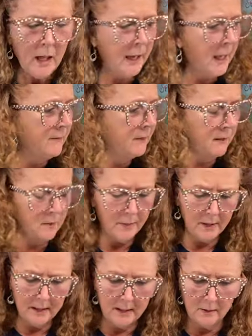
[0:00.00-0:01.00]
I have another
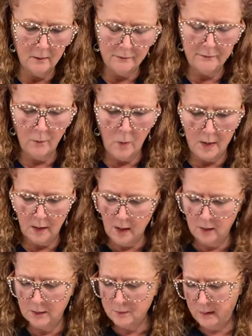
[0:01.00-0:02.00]
big kit of
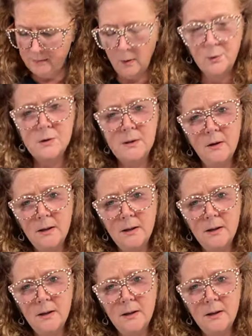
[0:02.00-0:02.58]
watercolors, but mostly,